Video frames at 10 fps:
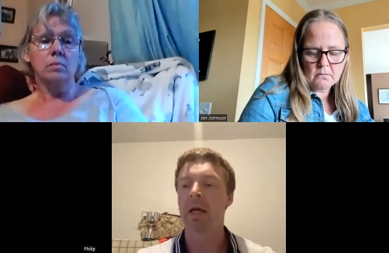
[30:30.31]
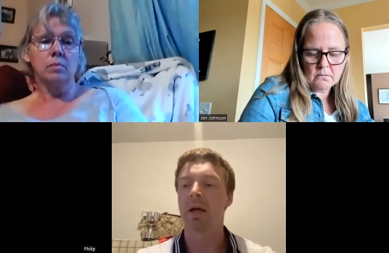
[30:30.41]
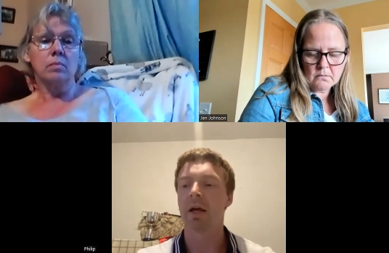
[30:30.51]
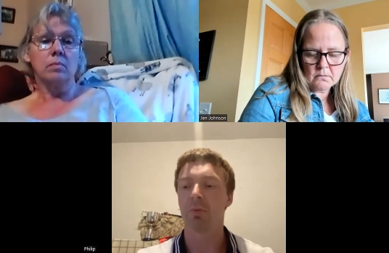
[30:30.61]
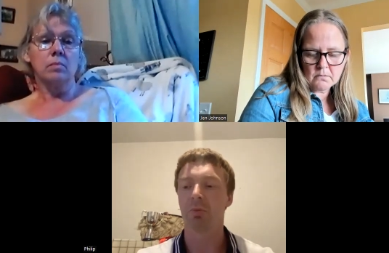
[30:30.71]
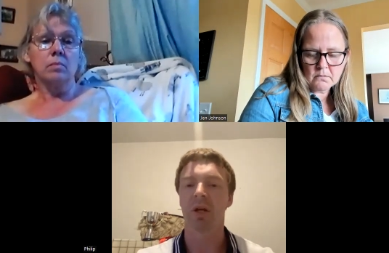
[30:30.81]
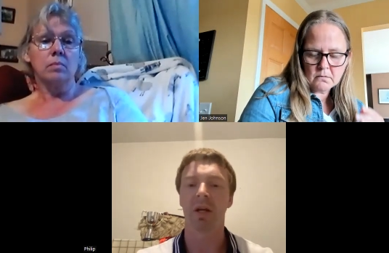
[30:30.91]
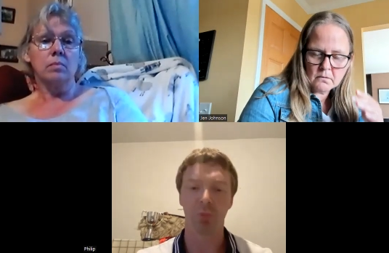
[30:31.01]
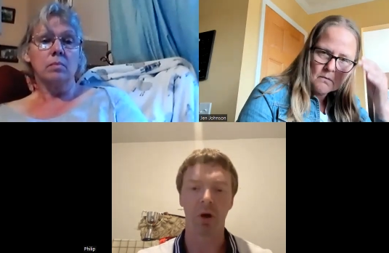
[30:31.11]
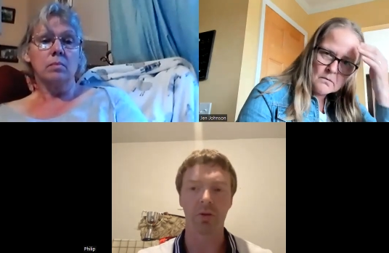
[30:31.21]
Speaker 1: Um, but any
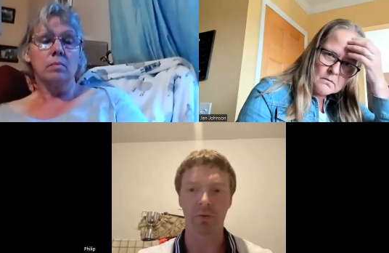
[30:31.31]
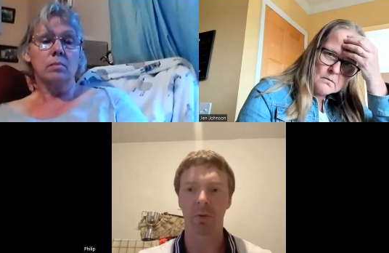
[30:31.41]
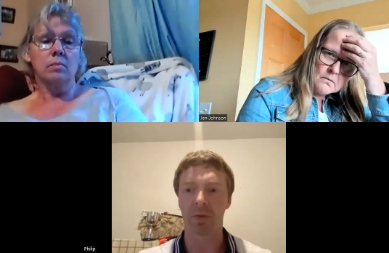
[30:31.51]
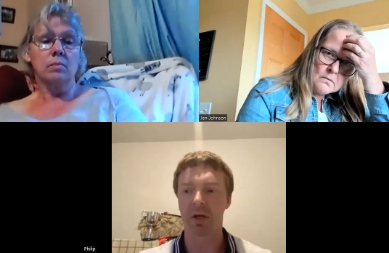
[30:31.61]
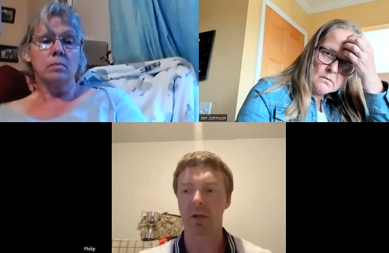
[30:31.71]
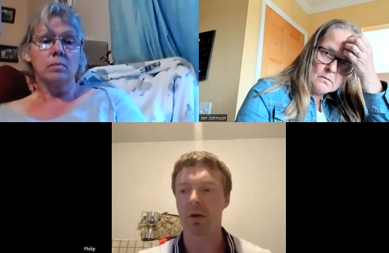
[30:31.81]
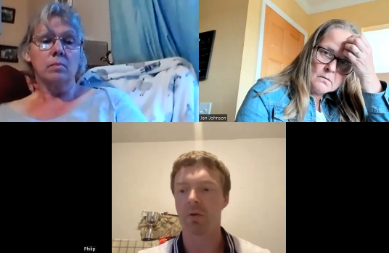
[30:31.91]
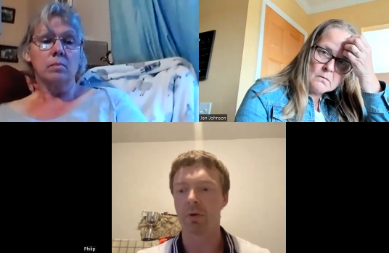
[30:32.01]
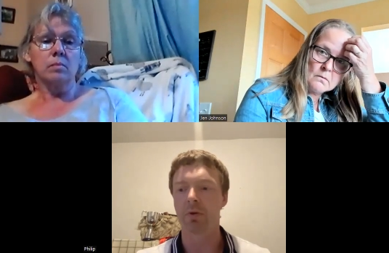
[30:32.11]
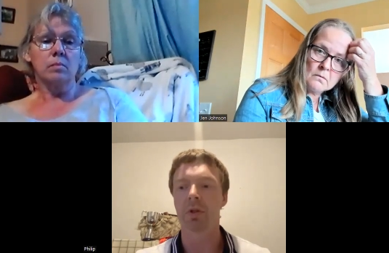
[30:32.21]
point from that year
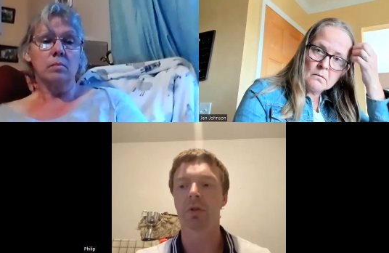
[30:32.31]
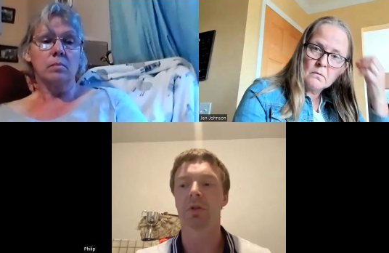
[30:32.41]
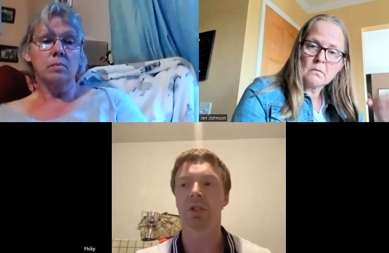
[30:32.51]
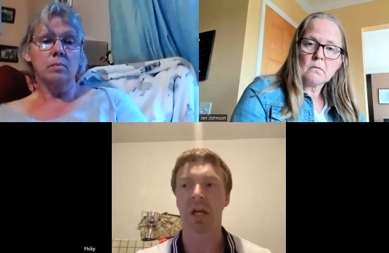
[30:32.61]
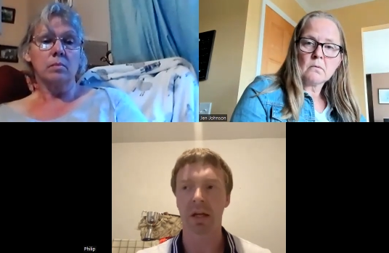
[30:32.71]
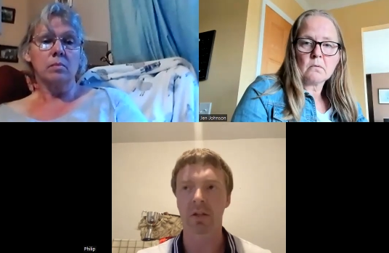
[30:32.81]
old, you can check